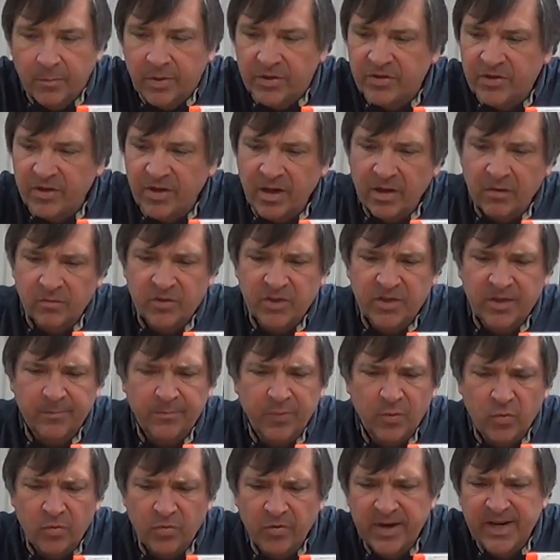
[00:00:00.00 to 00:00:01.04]
But you know,
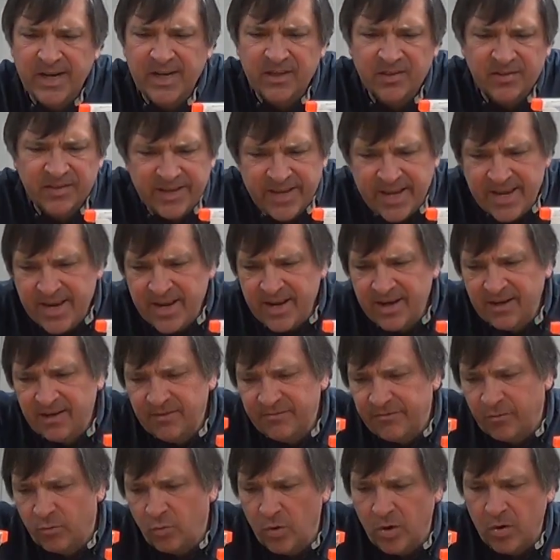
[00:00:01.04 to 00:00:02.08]
simple green is neat.
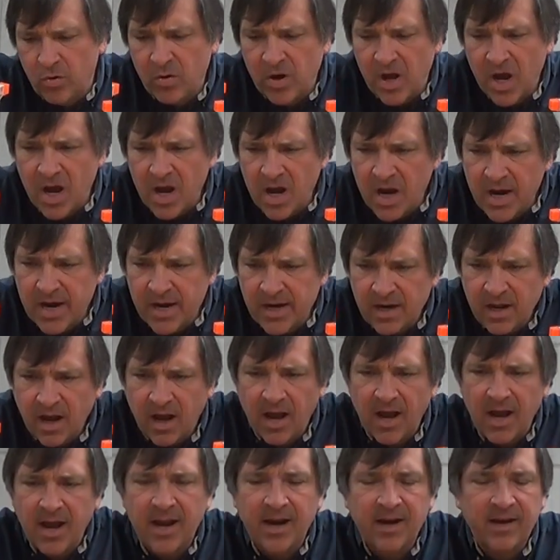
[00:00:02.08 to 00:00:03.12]
409.
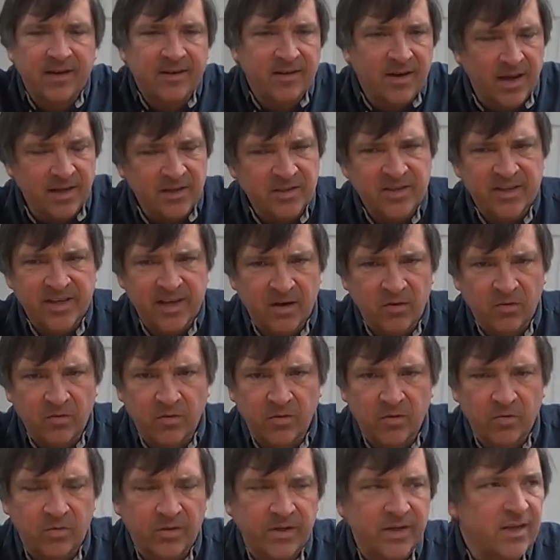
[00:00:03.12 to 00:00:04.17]
I
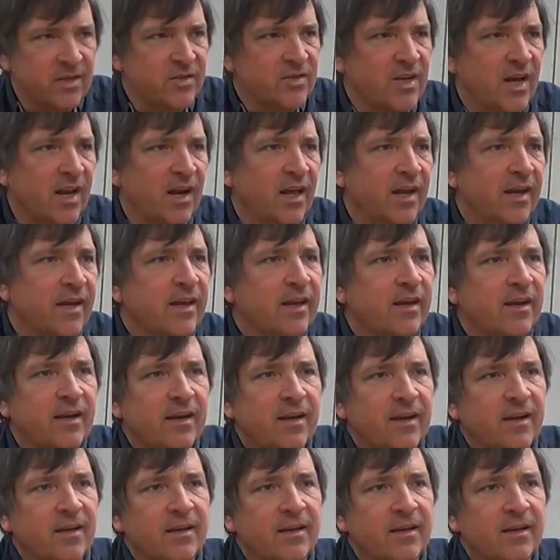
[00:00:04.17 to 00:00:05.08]
settled on this. I like it.